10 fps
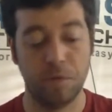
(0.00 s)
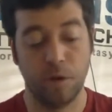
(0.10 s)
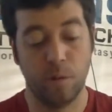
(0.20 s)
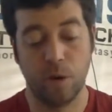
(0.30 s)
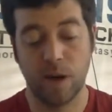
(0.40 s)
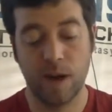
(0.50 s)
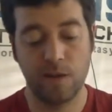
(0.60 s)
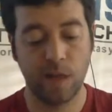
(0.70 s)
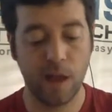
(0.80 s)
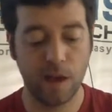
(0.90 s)
you're working
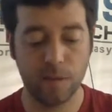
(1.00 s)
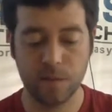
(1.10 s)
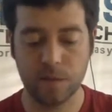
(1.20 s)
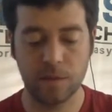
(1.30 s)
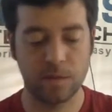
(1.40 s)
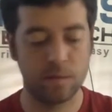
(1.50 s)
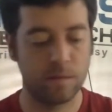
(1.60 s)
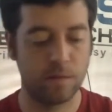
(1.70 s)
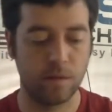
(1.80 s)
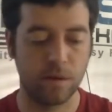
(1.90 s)
out of the lineups,
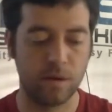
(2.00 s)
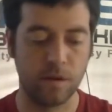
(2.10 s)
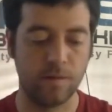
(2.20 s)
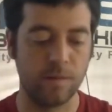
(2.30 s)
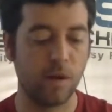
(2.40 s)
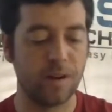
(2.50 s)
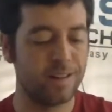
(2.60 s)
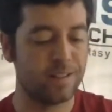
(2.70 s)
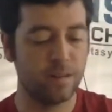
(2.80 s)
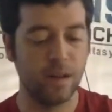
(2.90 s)
there aren't